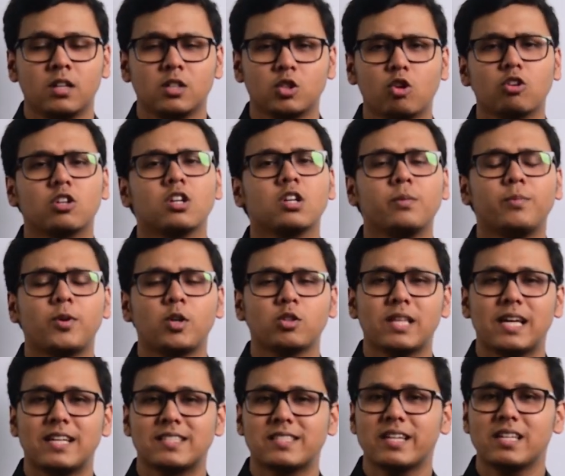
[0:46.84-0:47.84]
Talking about
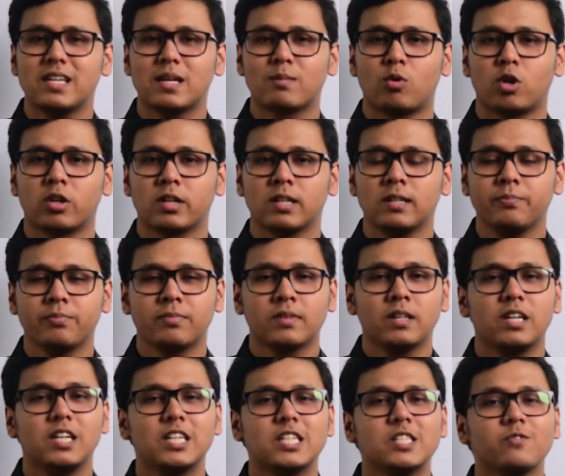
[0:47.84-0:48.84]
the SIR model,
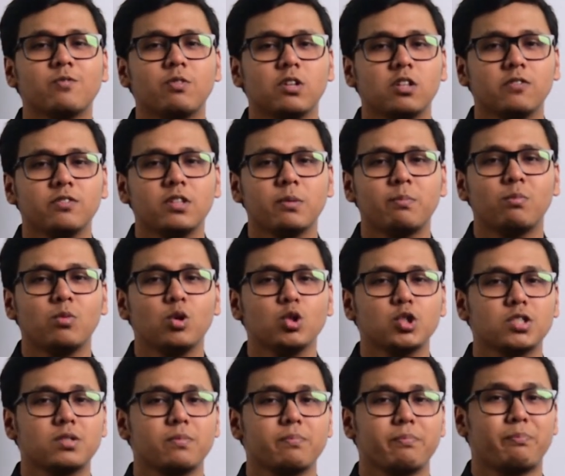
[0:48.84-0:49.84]
it is one of the
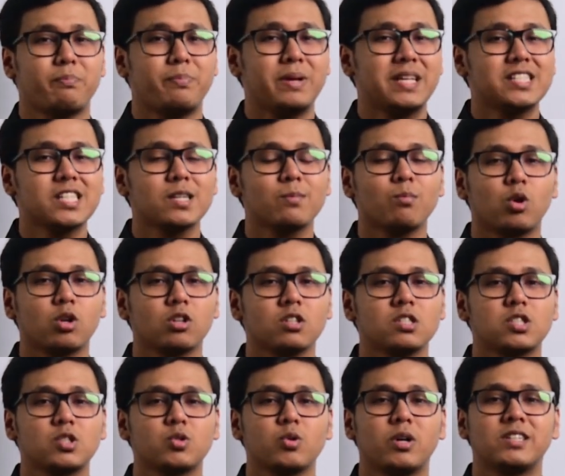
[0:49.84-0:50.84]
most basic
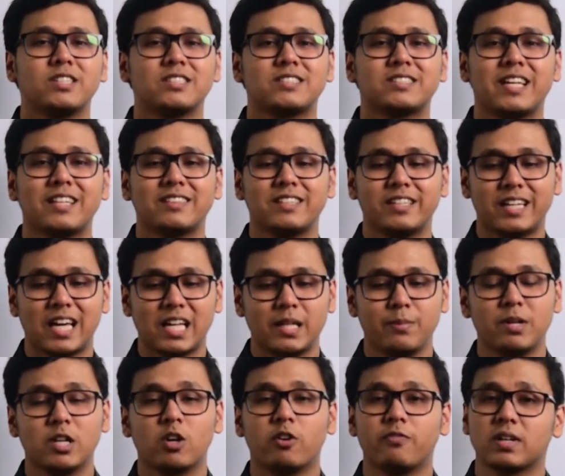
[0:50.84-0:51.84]
models to understand the
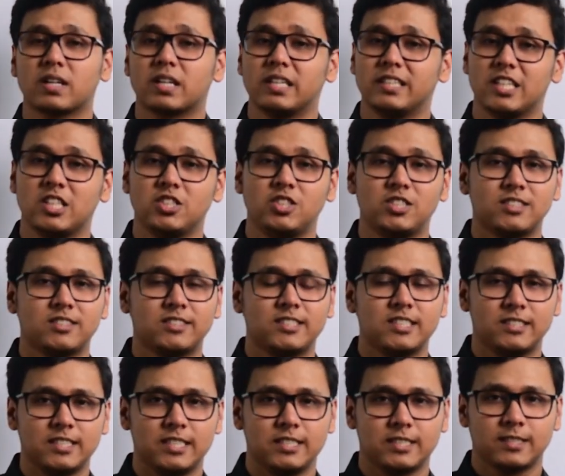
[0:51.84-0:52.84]
dynamic of a contagious
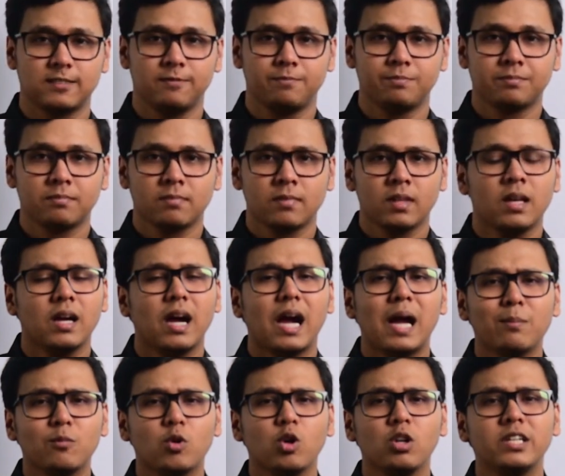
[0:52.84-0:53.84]
disease.
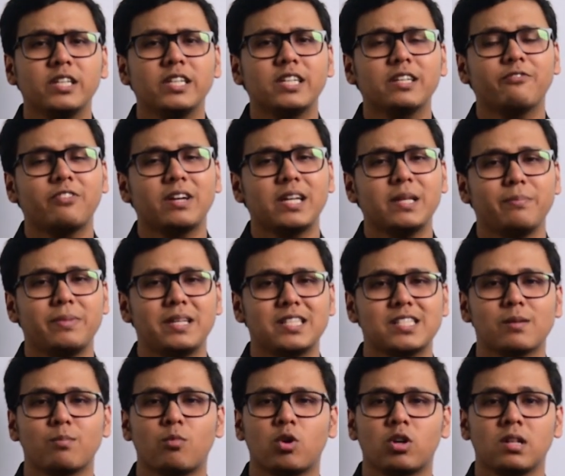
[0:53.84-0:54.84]
I am calling it a very
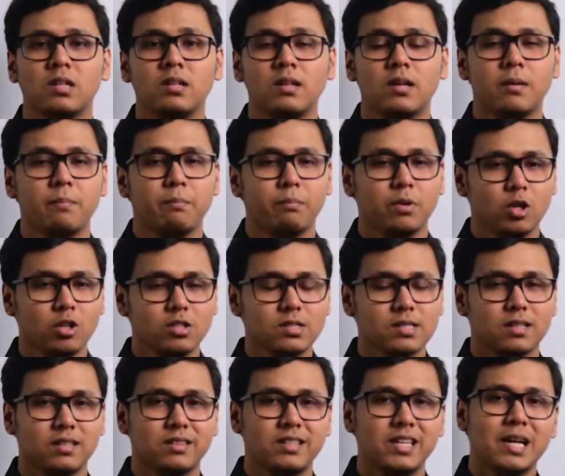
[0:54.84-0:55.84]
basic model
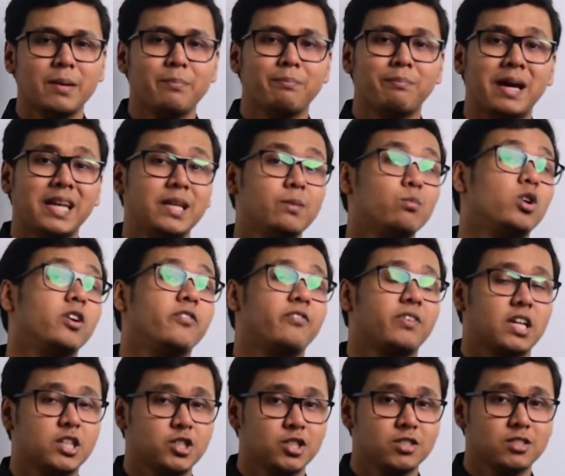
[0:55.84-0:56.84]
because there are many
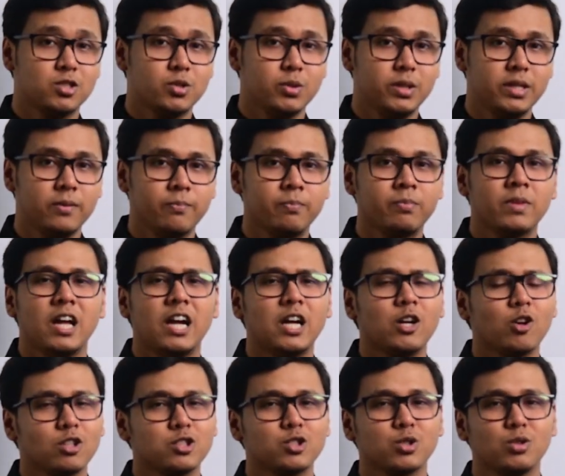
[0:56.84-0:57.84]
modifications to it,
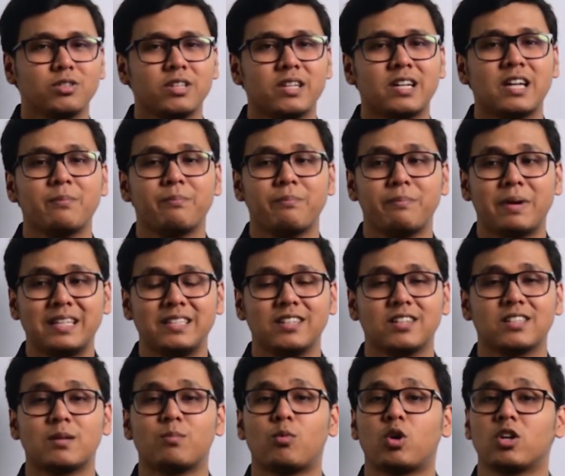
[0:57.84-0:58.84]
and also there are many
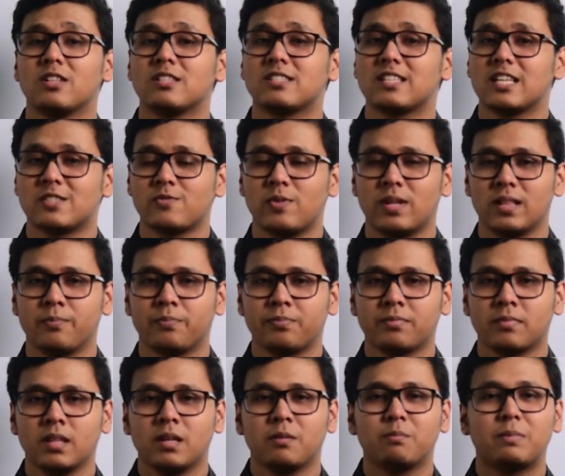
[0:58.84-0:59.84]
other models as well.
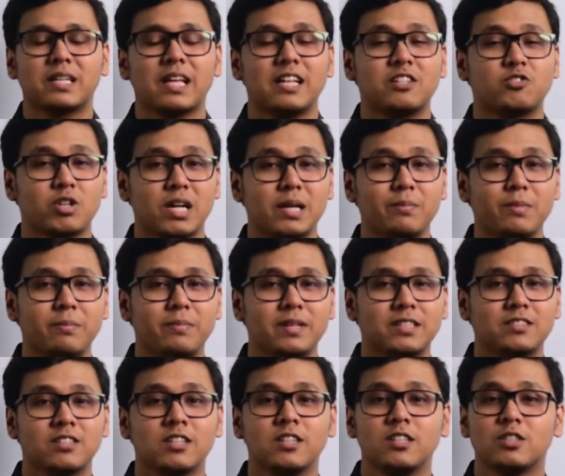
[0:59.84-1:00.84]
But I'll try my
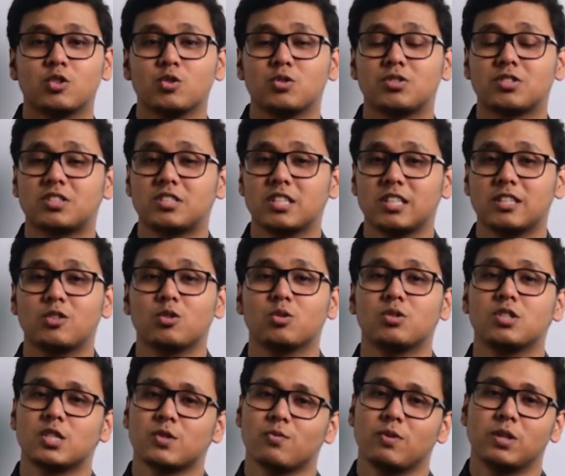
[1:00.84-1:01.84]
best to stick to
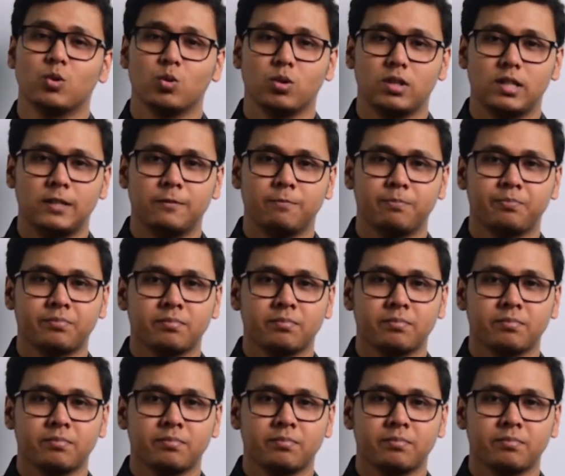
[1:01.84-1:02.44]
this one only.